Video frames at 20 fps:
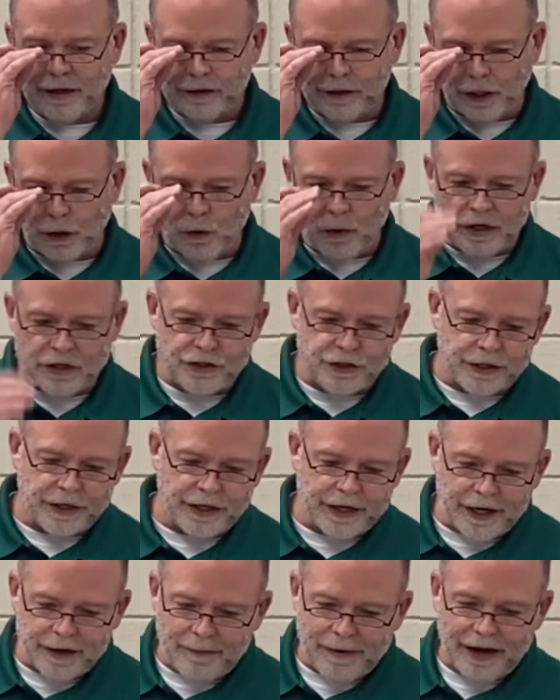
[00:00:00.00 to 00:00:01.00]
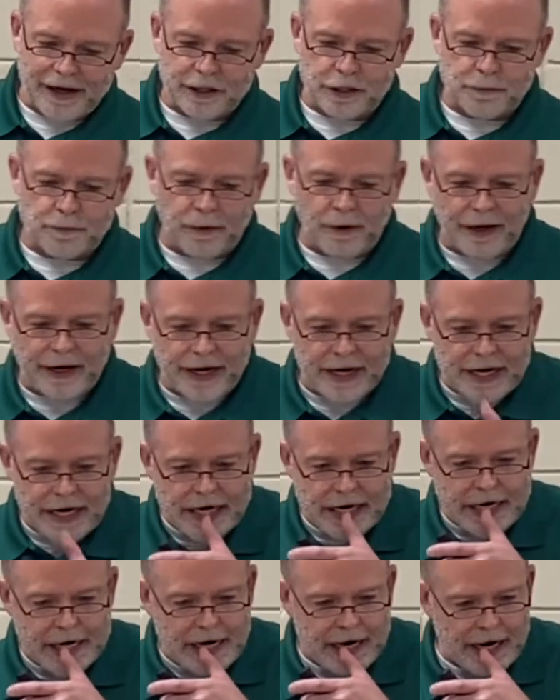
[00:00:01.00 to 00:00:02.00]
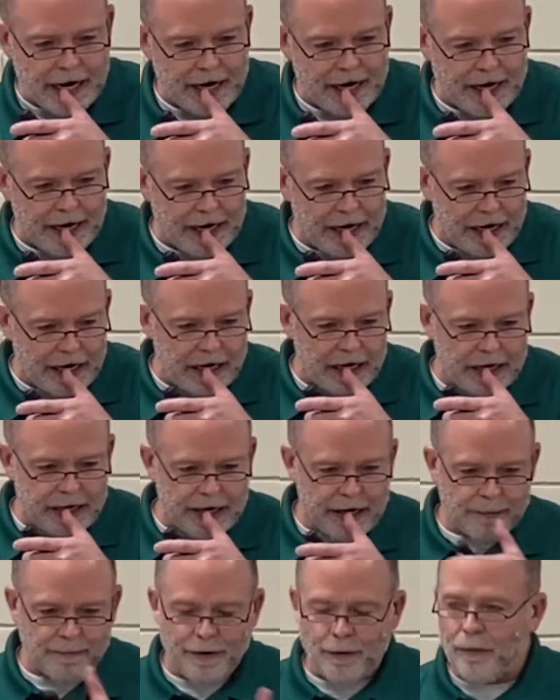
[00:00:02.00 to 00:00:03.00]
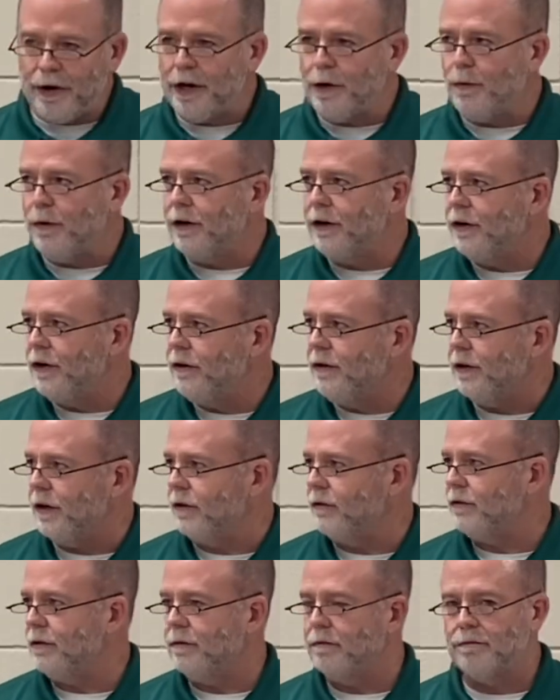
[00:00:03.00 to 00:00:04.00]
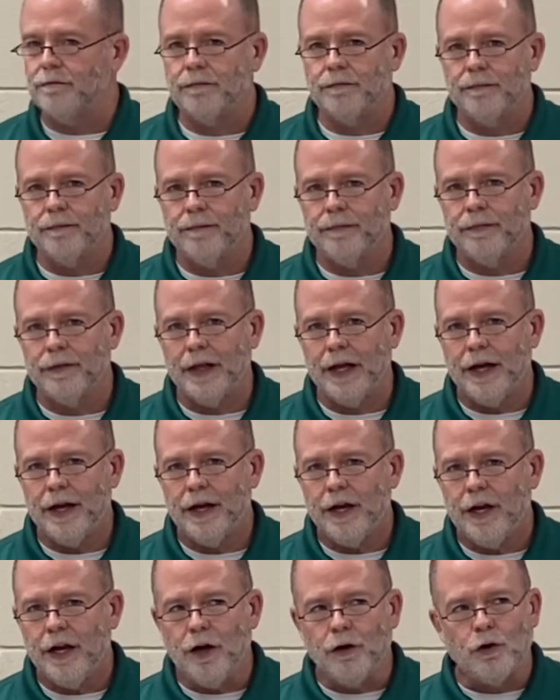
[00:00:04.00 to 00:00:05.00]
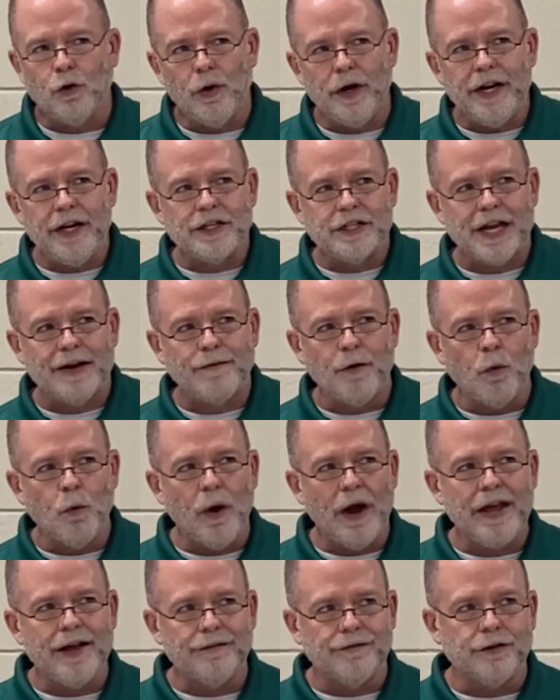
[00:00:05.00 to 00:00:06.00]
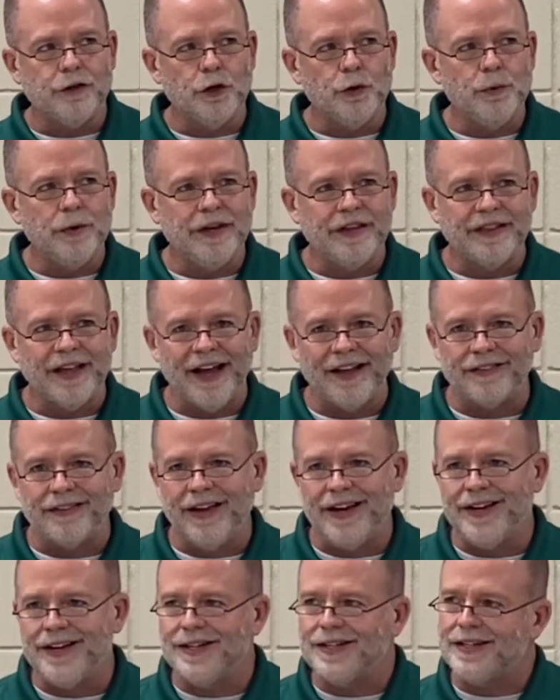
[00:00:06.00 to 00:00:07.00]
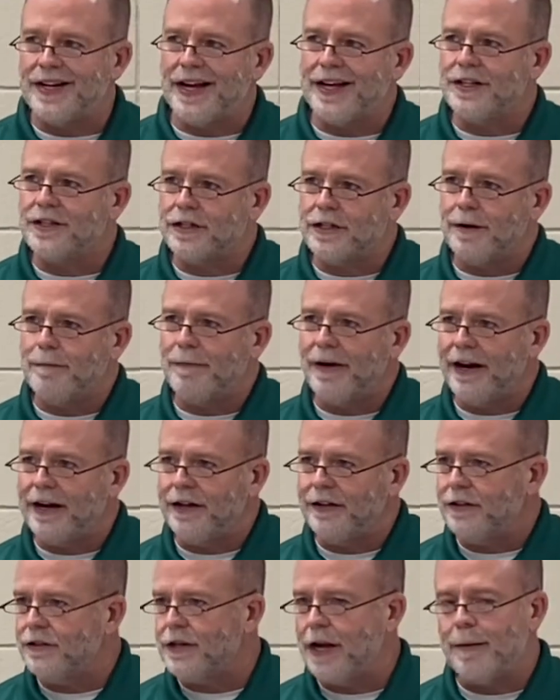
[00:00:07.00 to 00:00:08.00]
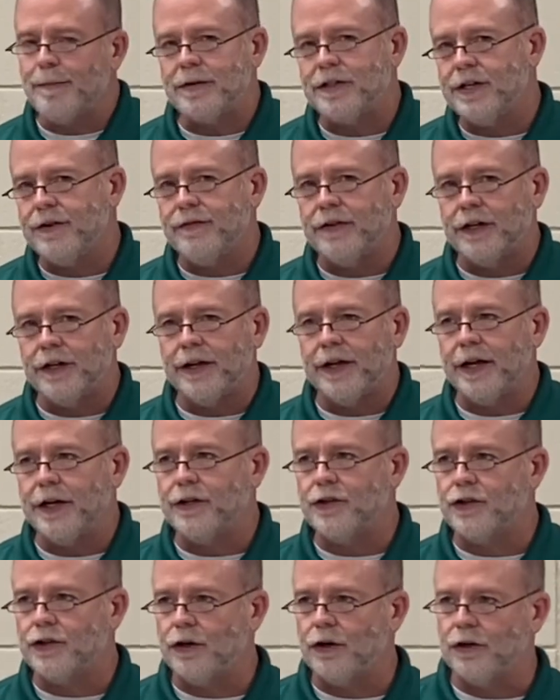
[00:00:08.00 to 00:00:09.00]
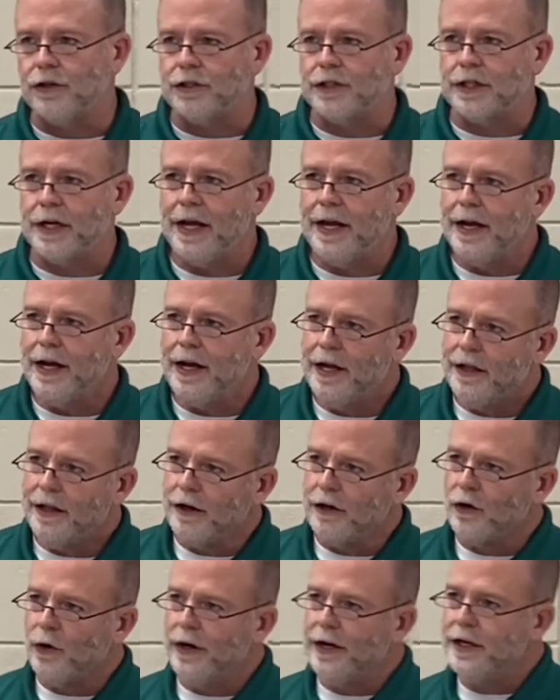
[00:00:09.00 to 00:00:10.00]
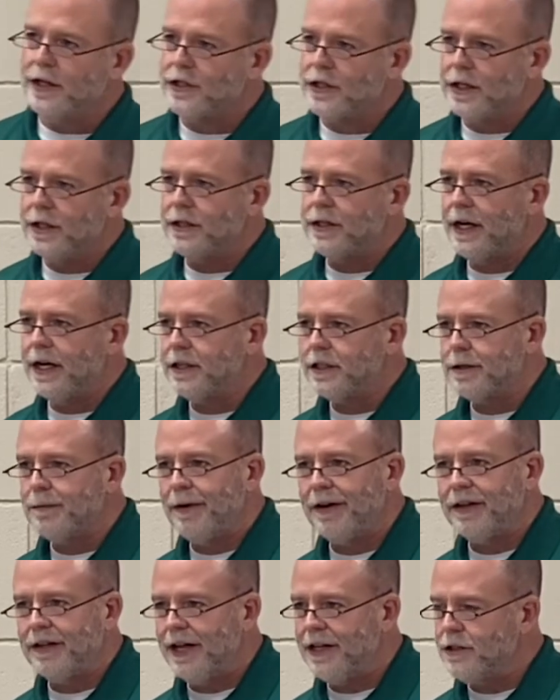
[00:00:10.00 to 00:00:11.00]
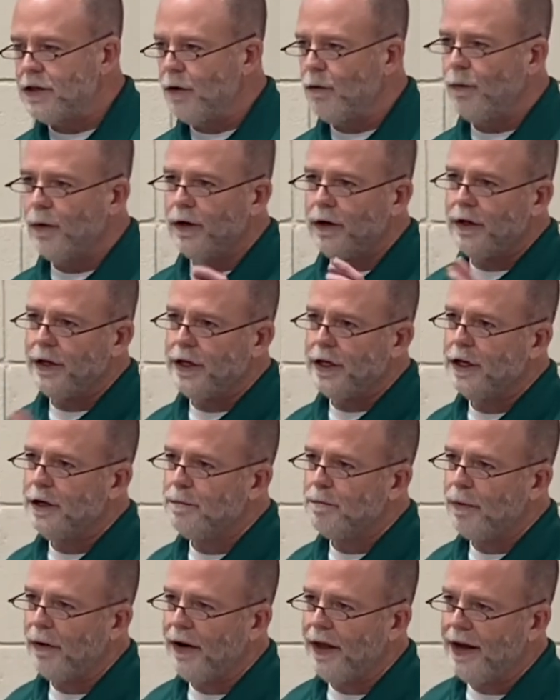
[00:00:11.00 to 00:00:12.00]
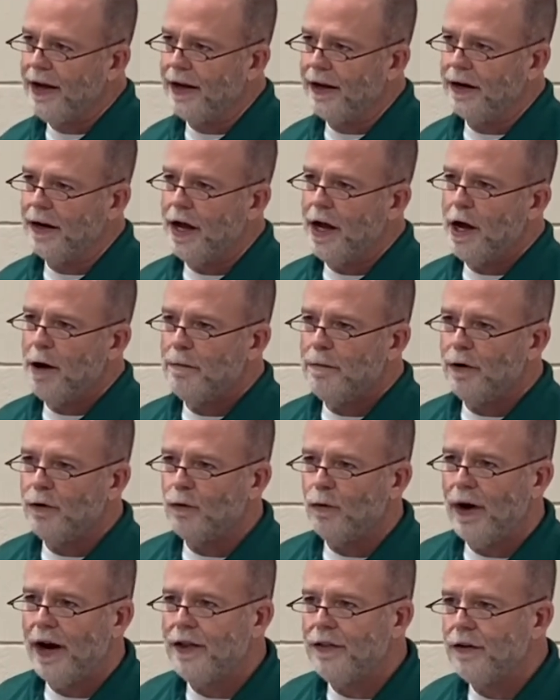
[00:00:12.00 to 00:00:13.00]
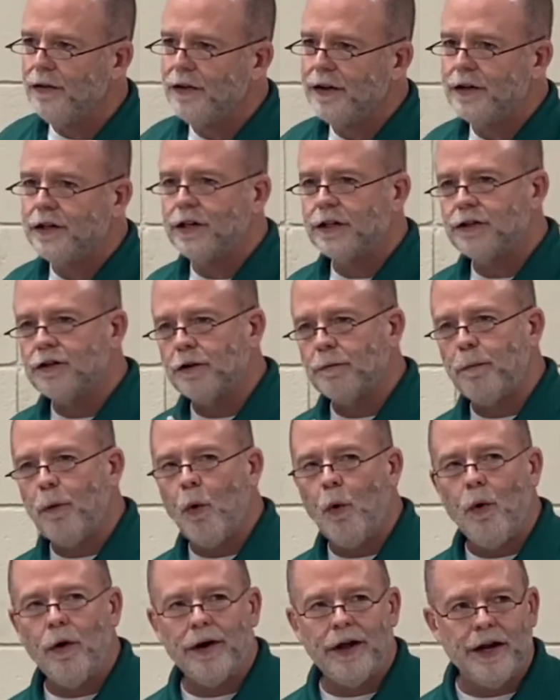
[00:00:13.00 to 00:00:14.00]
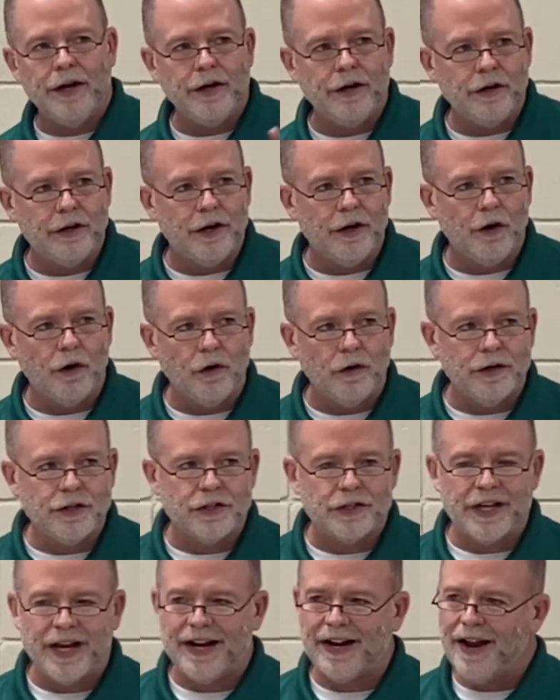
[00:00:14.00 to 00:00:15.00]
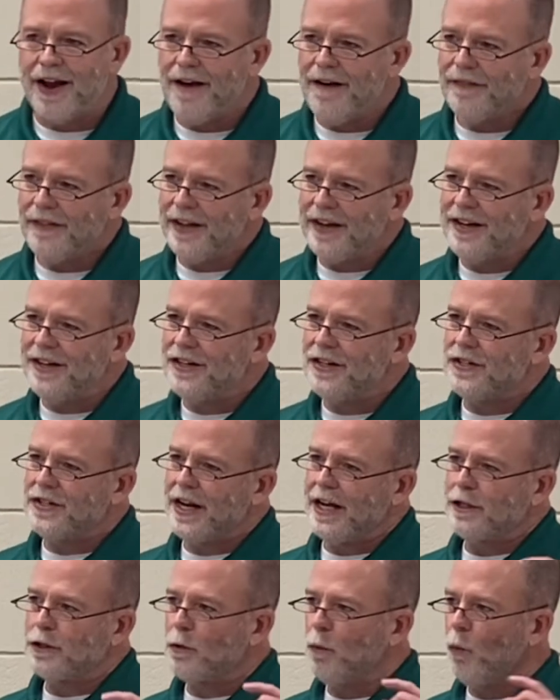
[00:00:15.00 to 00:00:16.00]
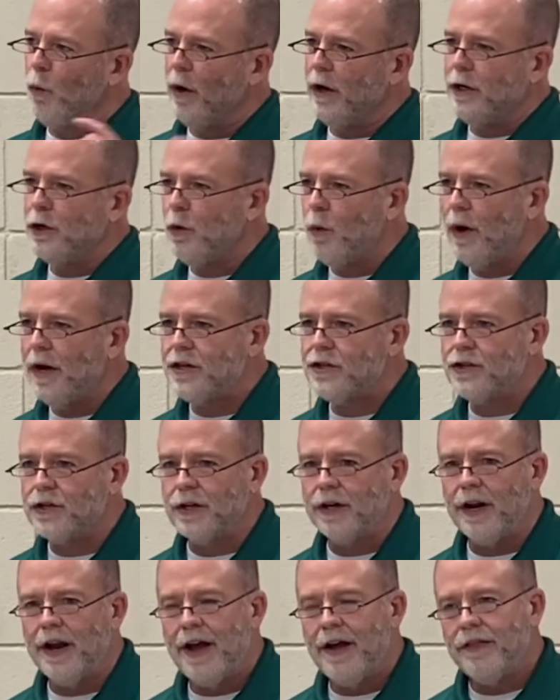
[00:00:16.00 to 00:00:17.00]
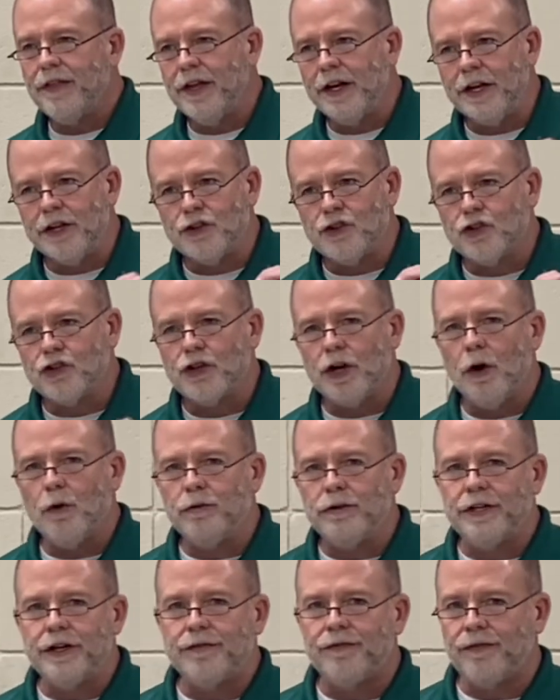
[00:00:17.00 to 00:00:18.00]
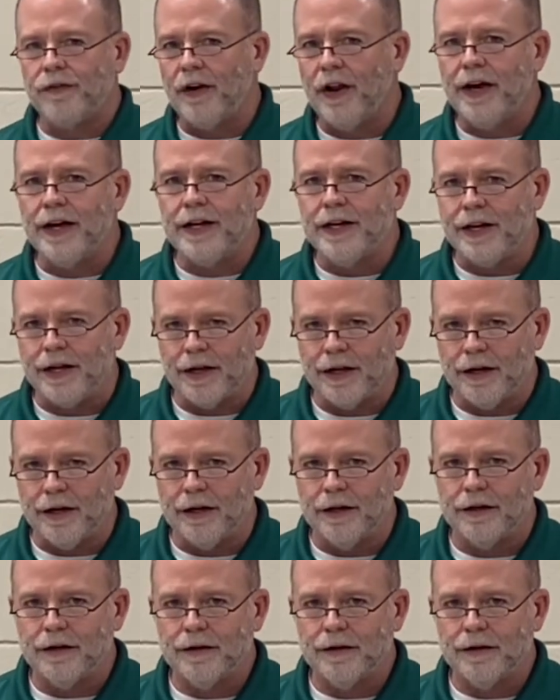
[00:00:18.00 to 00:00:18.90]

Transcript: They question Nehemiah's plan. Man, why do you want to do this? Yeah, critics have a way of doing that. They can take somebody, this happens even today in church, that critics can take somebody that has a really good plan, but rather than to support and encourage that, they can just ask one question that is so deflating.